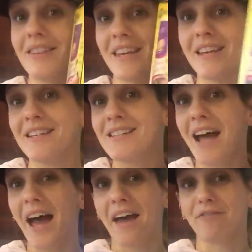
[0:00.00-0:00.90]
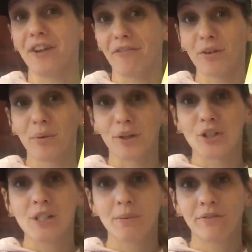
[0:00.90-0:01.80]
These I have never
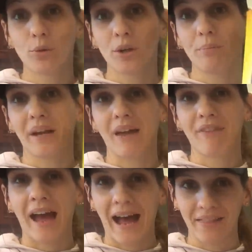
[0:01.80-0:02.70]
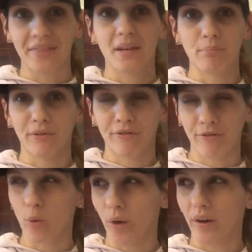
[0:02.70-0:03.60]
purchased before, but I've had them
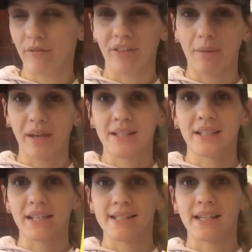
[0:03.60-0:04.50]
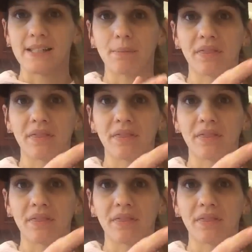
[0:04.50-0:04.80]
before, if that makes any sense.